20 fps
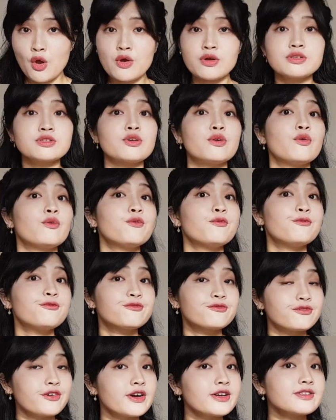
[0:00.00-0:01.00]
So
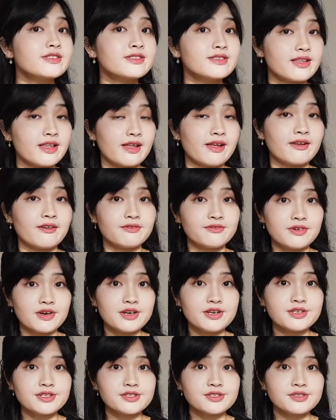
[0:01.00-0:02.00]
first thing
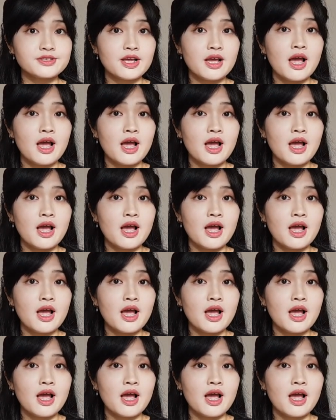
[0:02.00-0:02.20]
first,